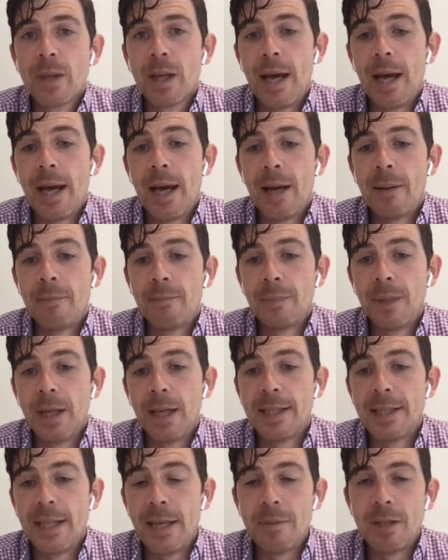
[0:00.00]

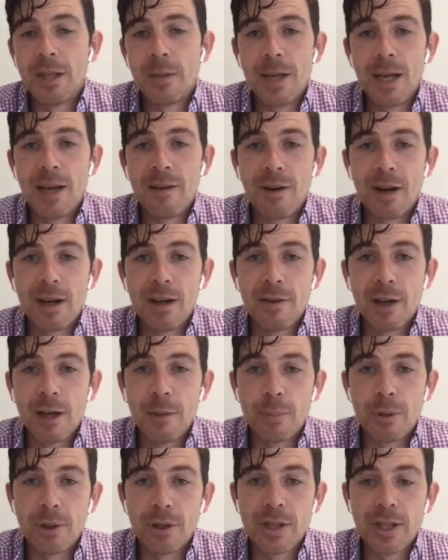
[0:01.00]
it seems to be a very, very
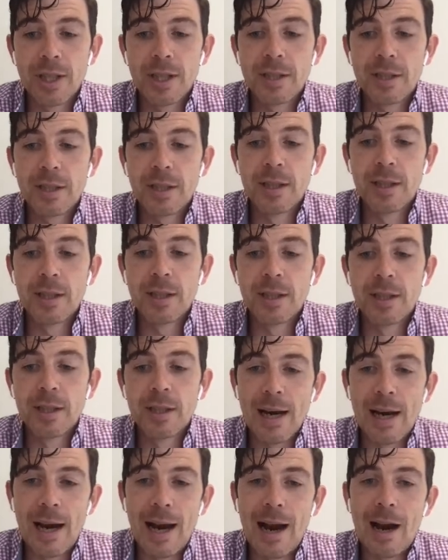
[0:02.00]
persistent
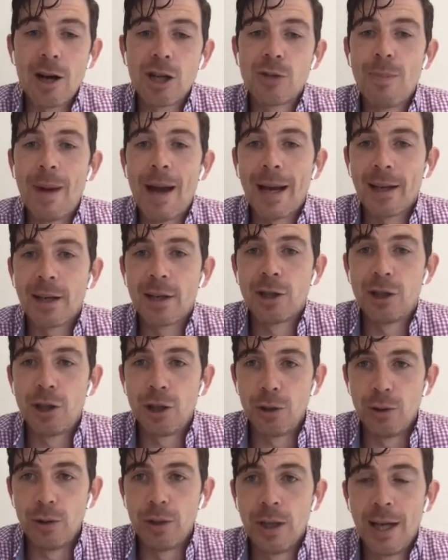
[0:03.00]
and large
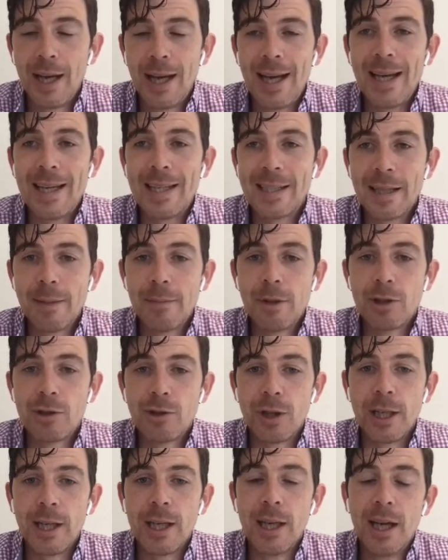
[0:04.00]
magnitude
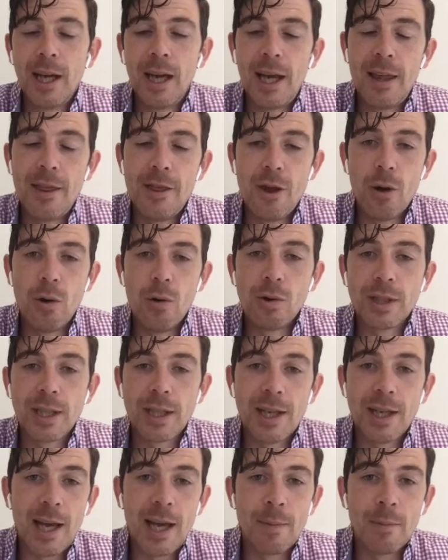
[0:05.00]
asymmetry in those
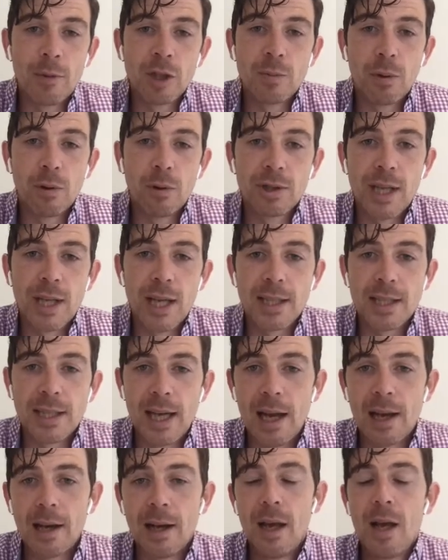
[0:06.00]
at 9 months post
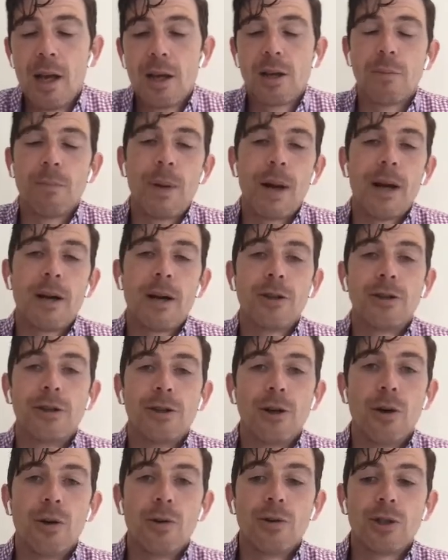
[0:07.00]
ACL compared to
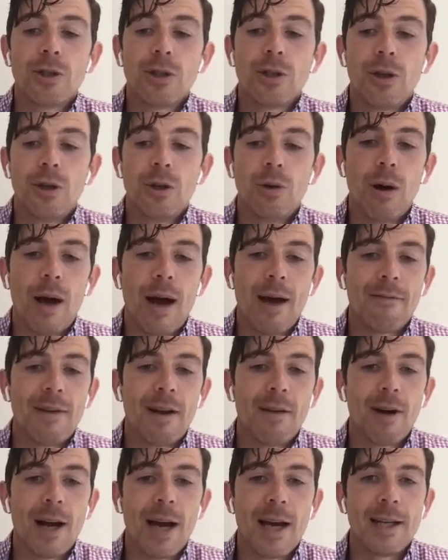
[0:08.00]
those who have
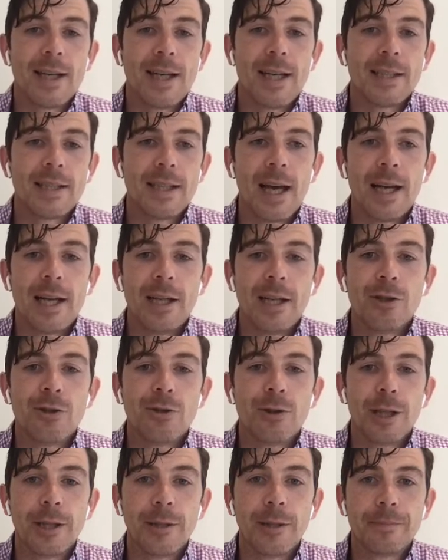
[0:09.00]
never had an ACL
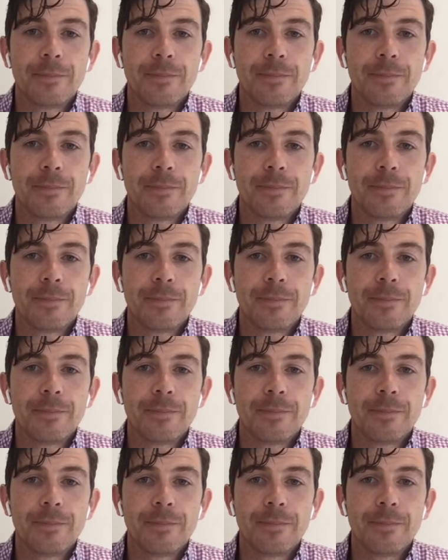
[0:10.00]
injury.